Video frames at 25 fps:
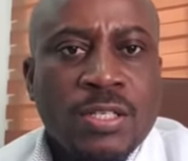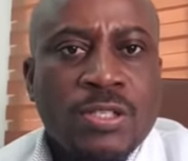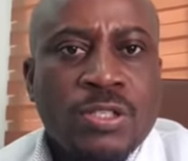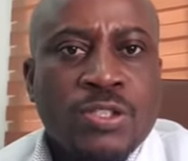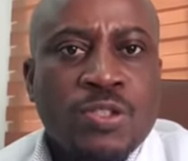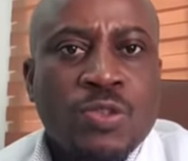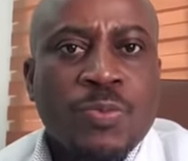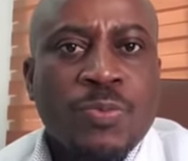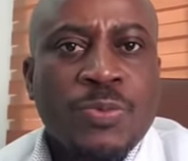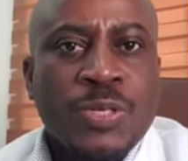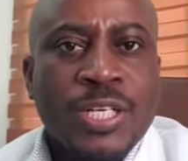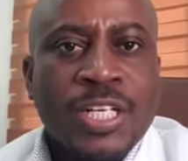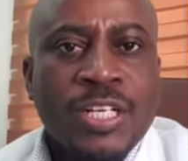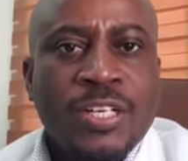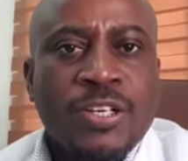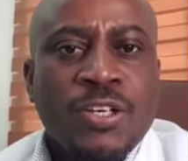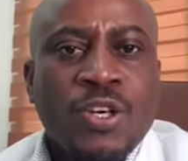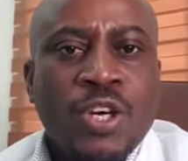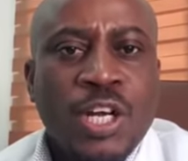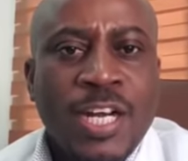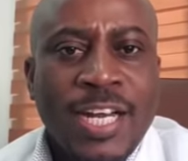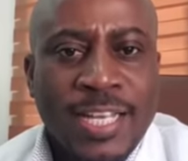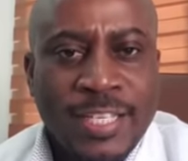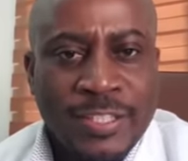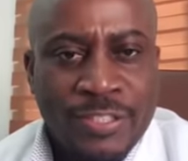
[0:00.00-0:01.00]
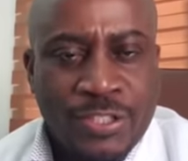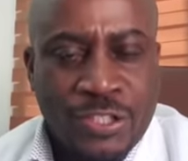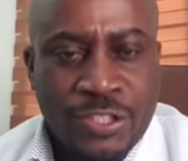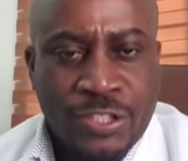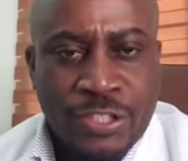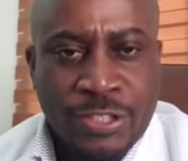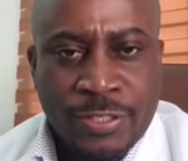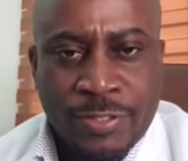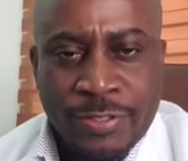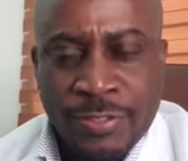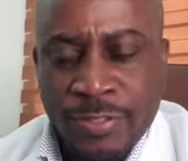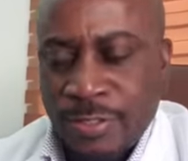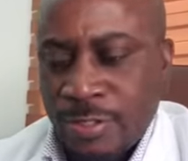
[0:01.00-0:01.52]
to bring
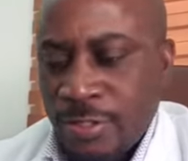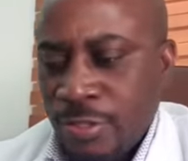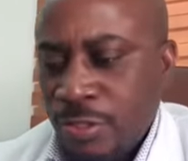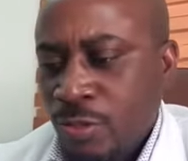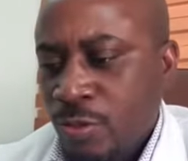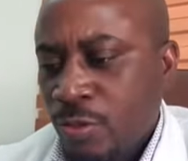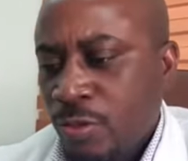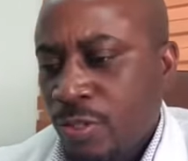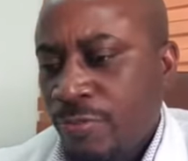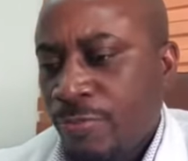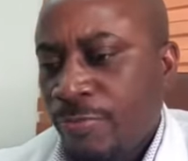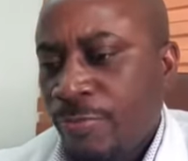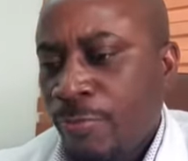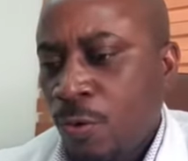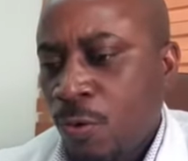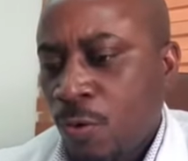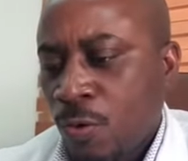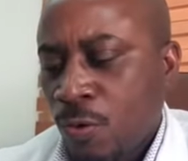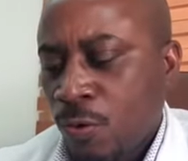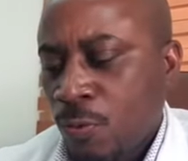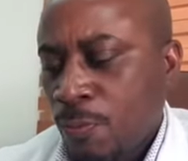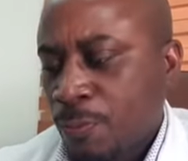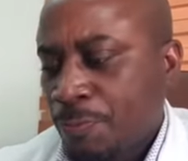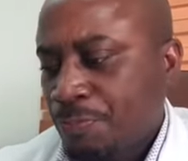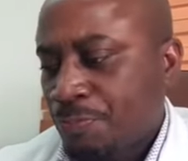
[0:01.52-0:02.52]
knowledge to the fore.